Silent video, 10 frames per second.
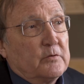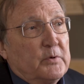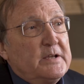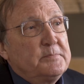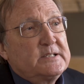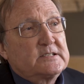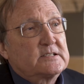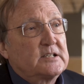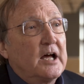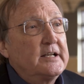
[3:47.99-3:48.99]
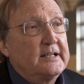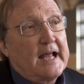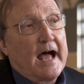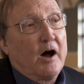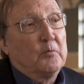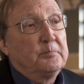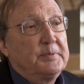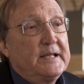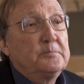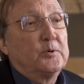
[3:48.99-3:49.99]
we've been studying how
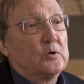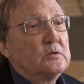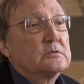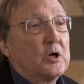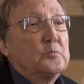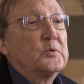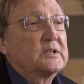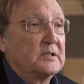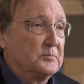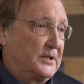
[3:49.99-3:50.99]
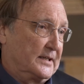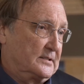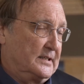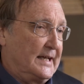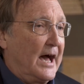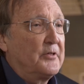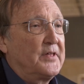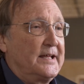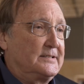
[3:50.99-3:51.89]
people cope with complexity, how they